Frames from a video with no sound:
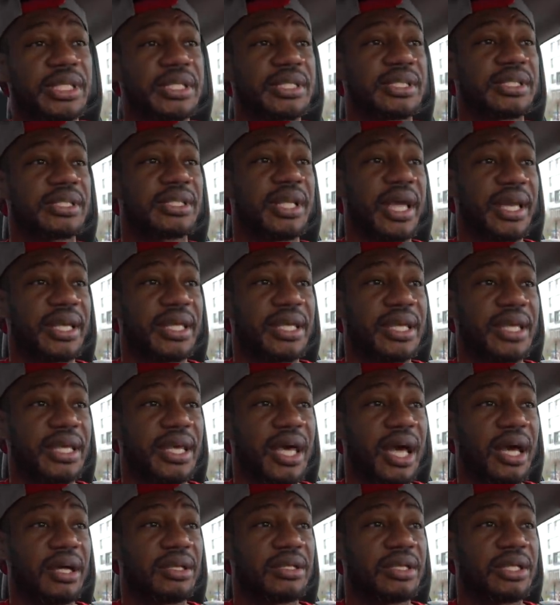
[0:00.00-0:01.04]
this
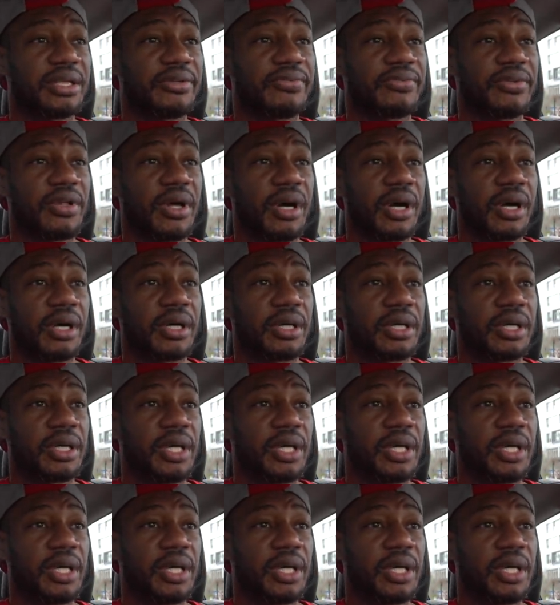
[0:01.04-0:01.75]
Nike outlet vlog.